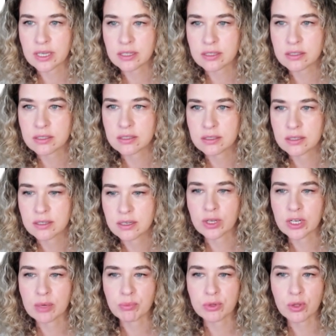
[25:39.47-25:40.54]
and you
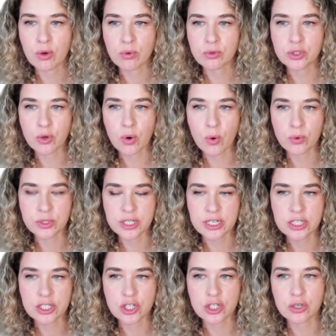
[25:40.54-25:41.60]
can upload your own
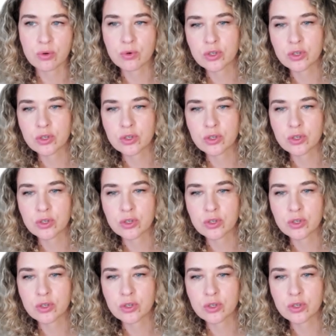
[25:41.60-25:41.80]
texture